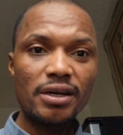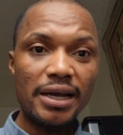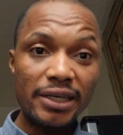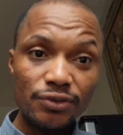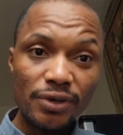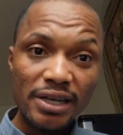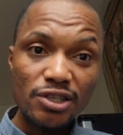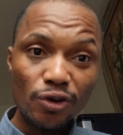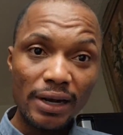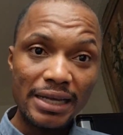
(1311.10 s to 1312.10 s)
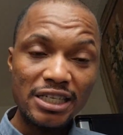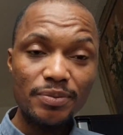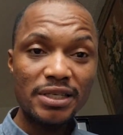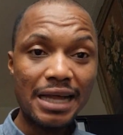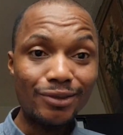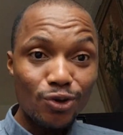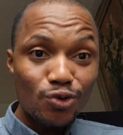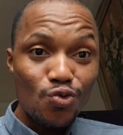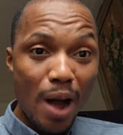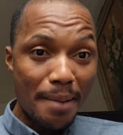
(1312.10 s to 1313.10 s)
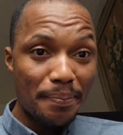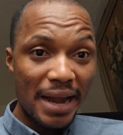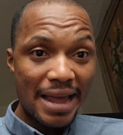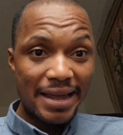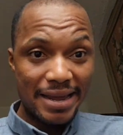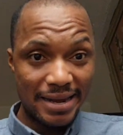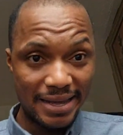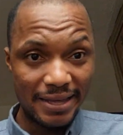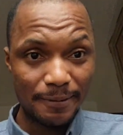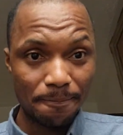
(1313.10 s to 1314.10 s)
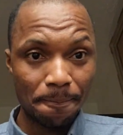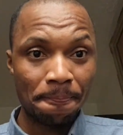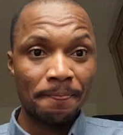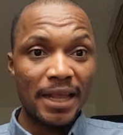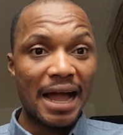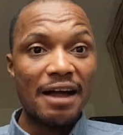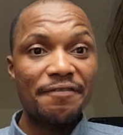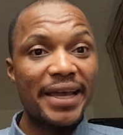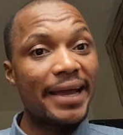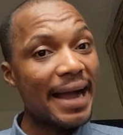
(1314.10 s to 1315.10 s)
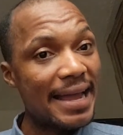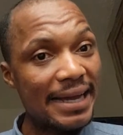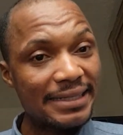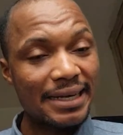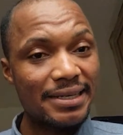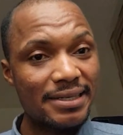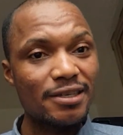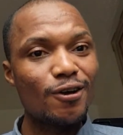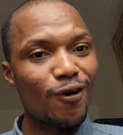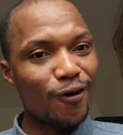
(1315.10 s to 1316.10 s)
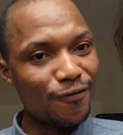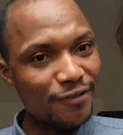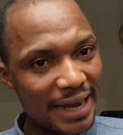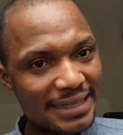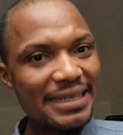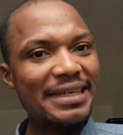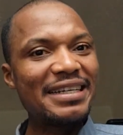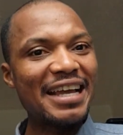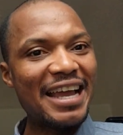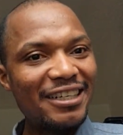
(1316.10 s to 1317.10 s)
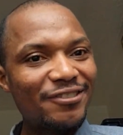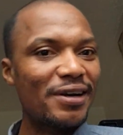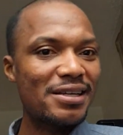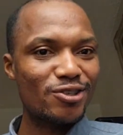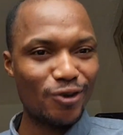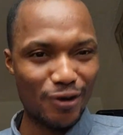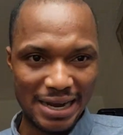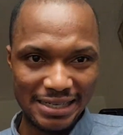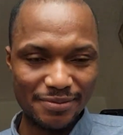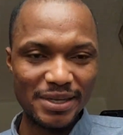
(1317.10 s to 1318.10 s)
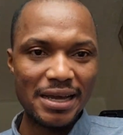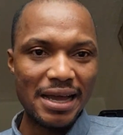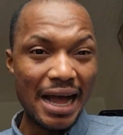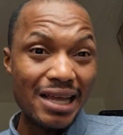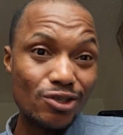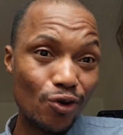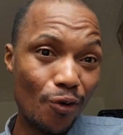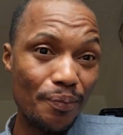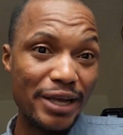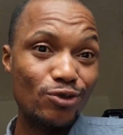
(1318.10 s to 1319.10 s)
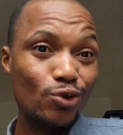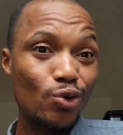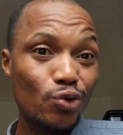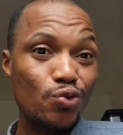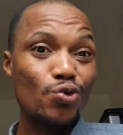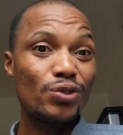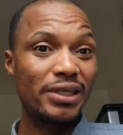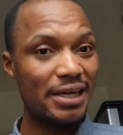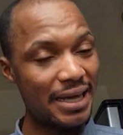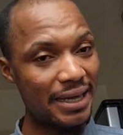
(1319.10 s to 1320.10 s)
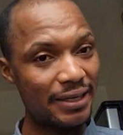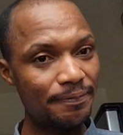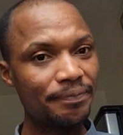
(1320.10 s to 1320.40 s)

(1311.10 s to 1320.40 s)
entrance scholarship is that those who apply early have a higher chance of getting entrance scholarship as compared to those who delay